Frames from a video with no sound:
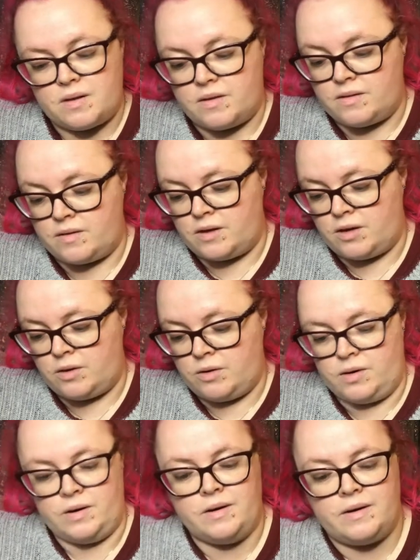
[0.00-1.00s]
So
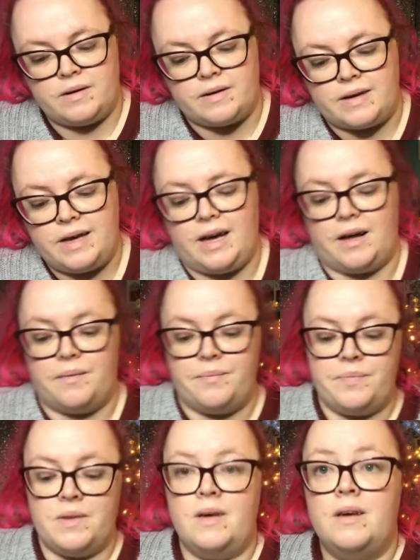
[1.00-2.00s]
yeah,
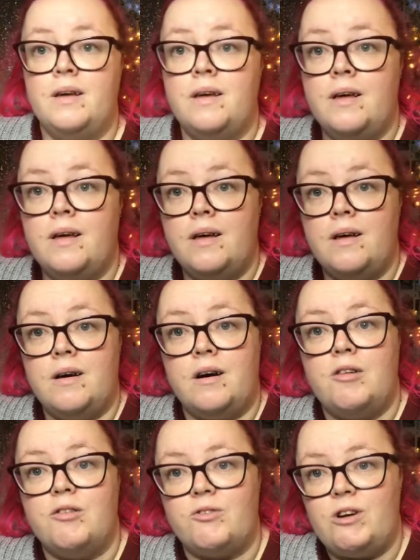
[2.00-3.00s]
I
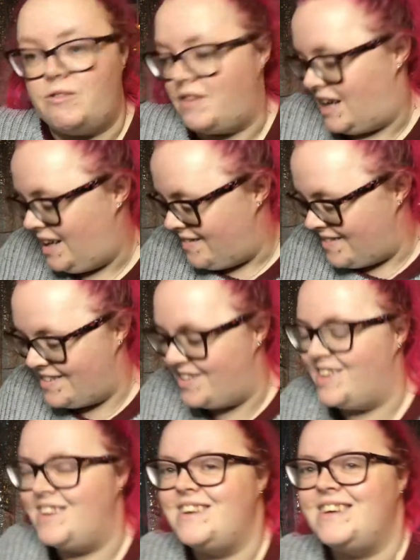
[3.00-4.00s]
was right with
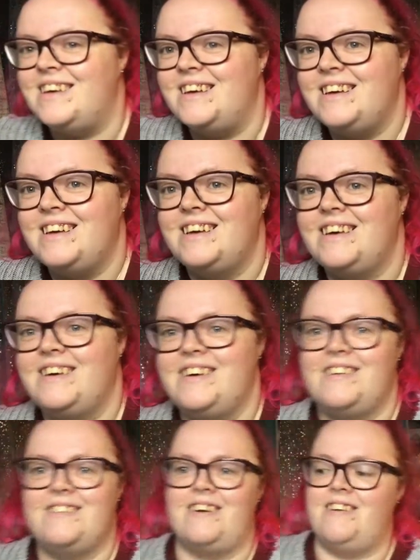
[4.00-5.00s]
that.
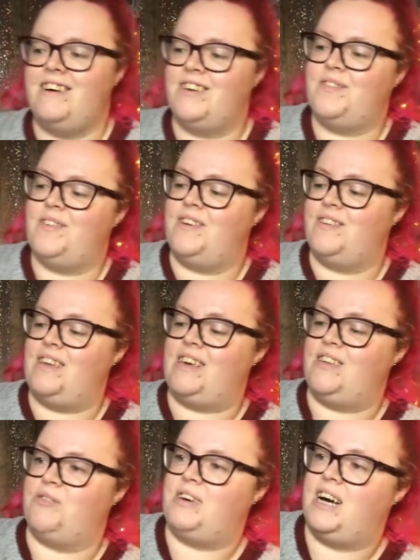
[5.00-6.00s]
So last but not
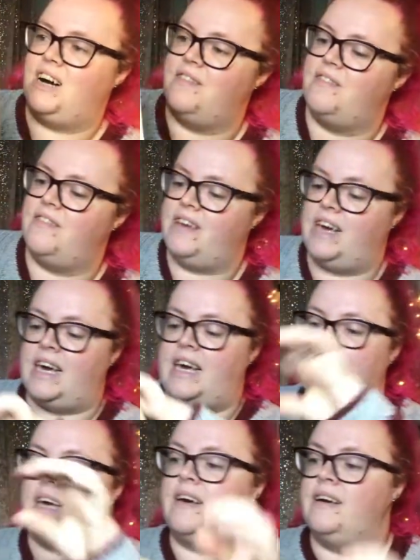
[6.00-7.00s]
least, we have
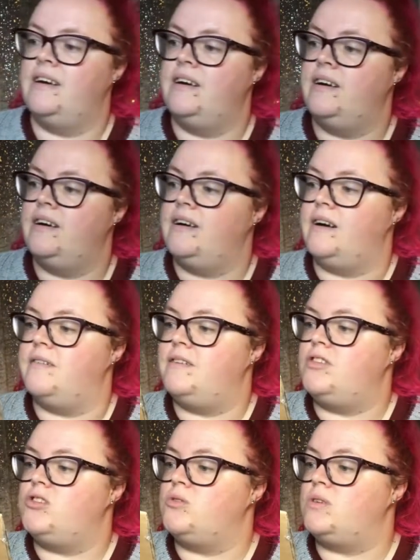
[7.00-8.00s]
a
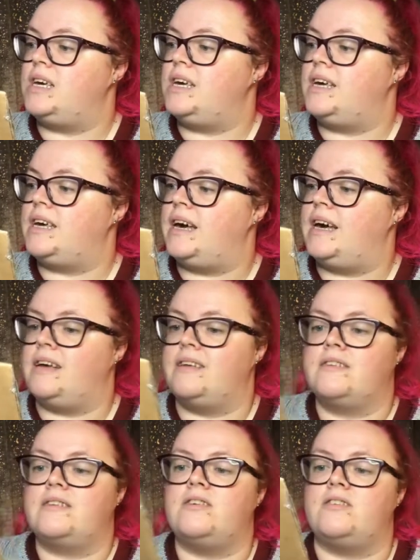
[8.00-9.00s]
official Geek Gear
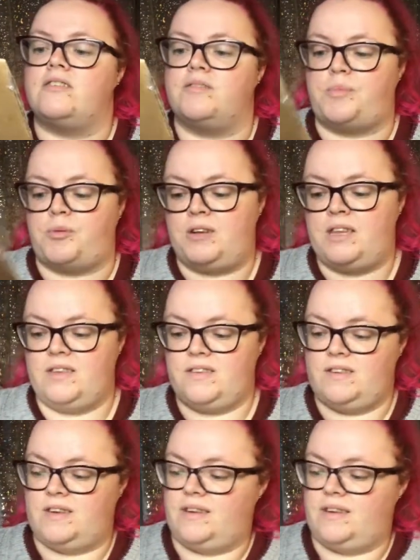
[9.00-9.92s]
exclusive print.